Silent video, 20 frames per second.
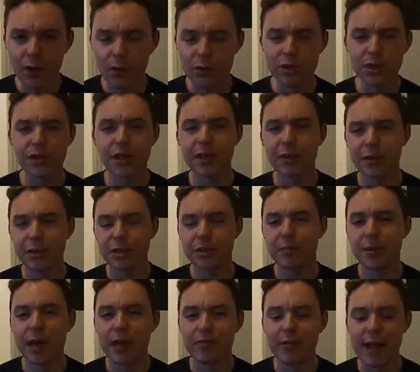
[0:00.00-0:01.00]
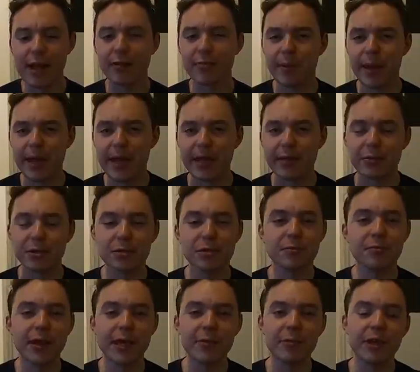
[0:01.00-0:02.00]
or do you think it should be a round baler, which
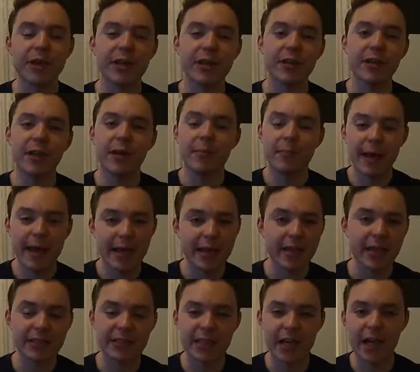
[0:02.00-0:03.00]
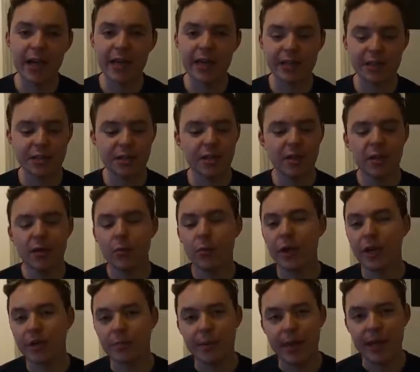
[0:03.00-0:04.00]
would mean we could bale our silage,
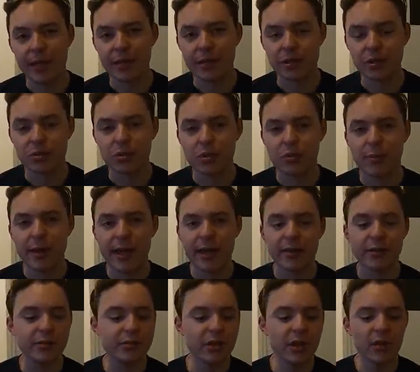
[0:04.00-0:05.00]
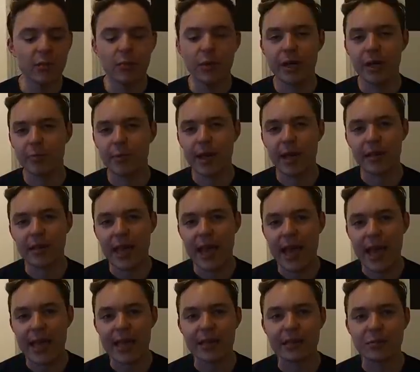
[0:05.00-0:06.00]
we could bale the straw bales, we could bale the
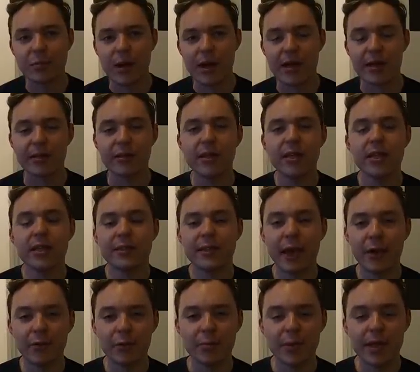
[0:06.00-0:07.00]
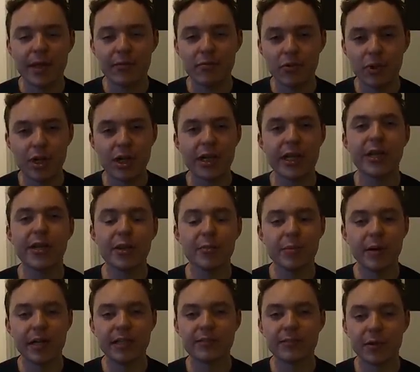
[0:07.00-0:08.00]
hay as well. That would be a really
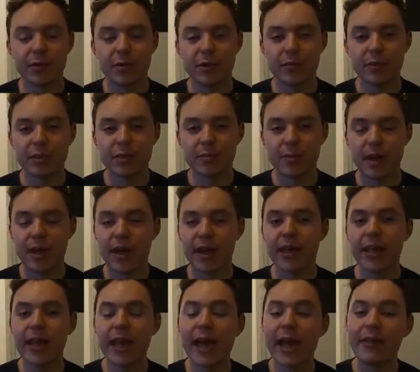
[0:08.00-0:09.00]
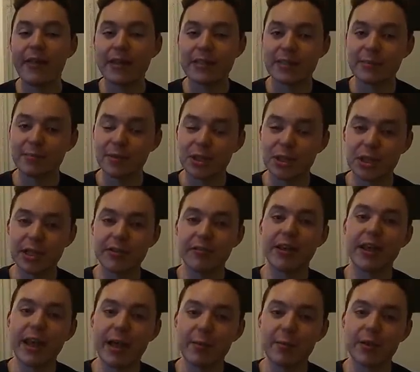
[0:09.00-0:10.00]
good piece of equipment to buy. And there's a
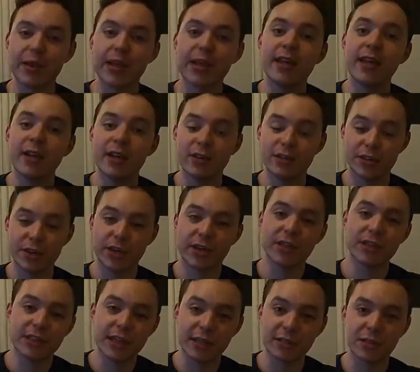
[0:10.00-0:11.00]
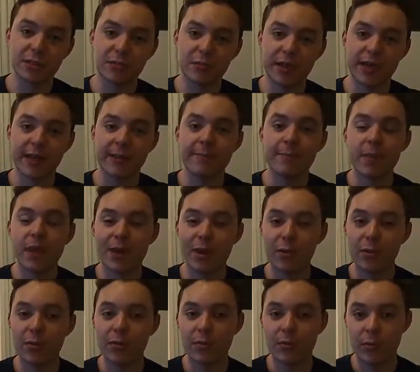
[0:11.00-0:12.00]
machinery company who's gotten in touch with me
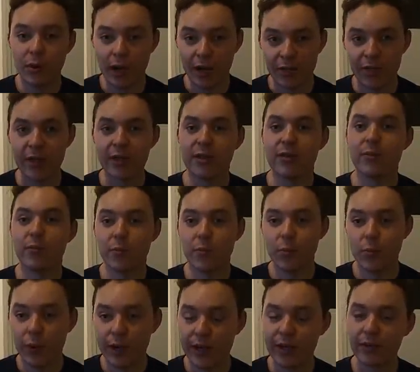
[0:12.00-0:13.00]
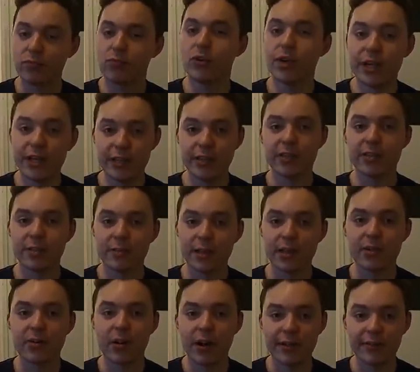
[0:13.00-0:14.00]
who I think we could really do
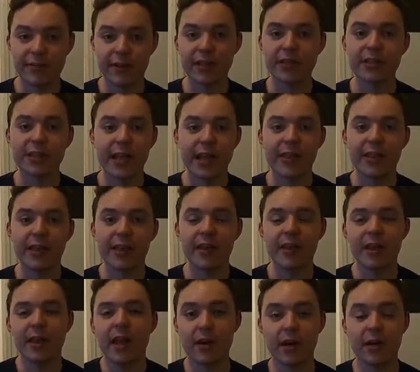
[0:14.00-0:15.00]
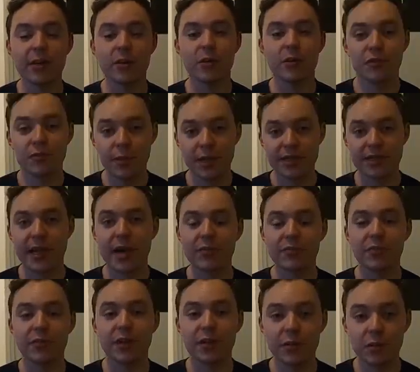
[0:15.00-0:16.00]
something quite fun together in order for
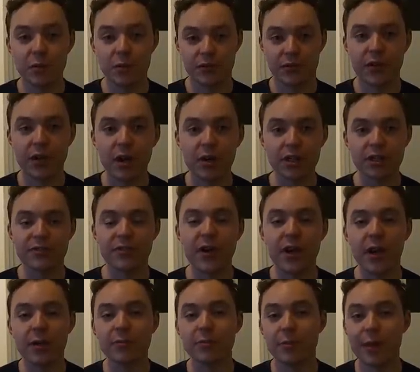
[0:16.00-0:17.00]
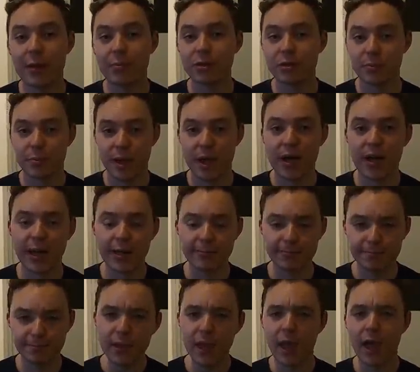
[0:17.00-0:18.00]
myself and in order for Olly's farm to be able to
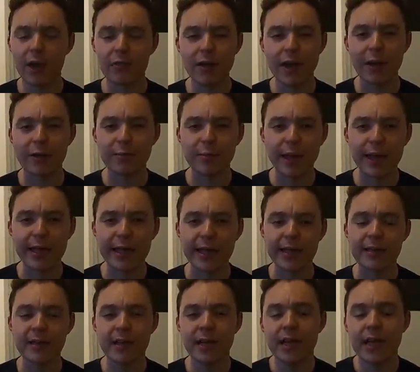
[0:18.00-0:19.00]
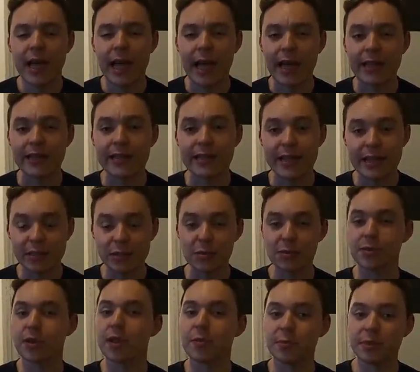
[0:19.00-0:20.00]
buy a round baler. And there's
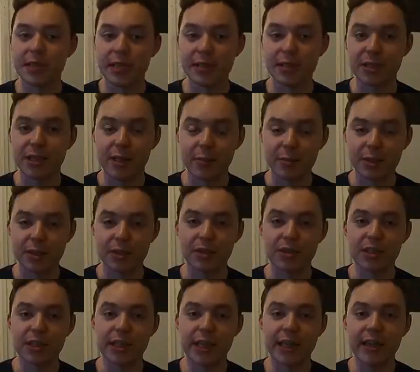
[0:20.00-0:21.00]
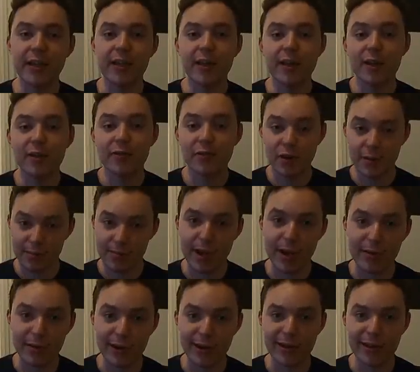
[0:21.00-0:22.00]
also potentially the opportunity for a
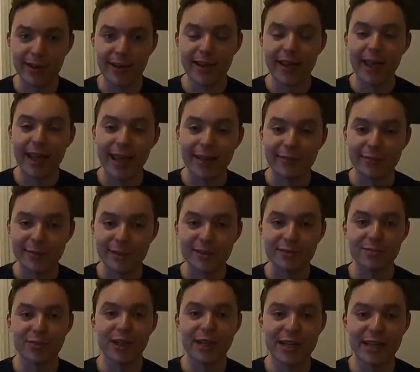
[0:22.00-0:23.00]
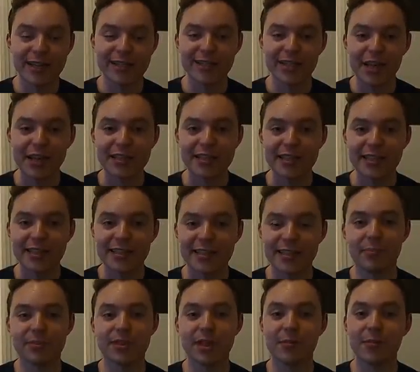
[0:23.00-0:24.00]
mower, which is really exciting.
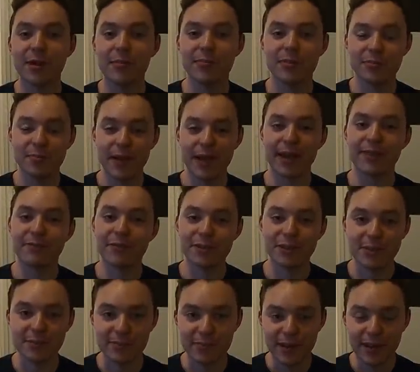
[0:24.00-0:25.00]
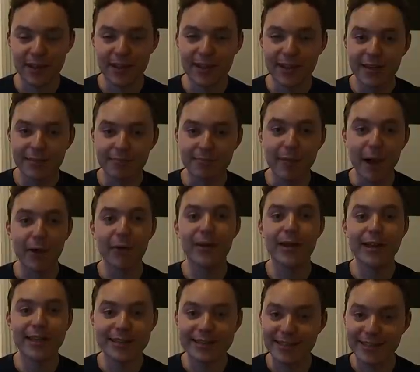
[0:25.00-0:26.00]
So be prepared for some
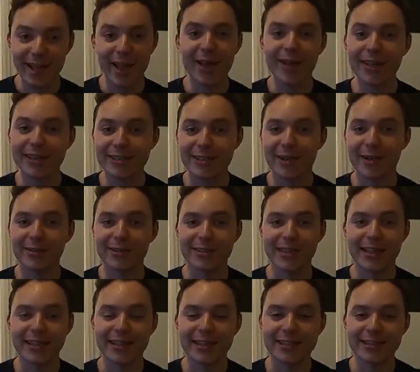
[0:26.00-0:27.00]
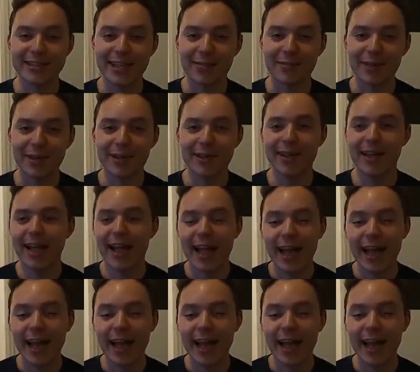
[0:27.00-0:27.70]
mowing and silage content this summer,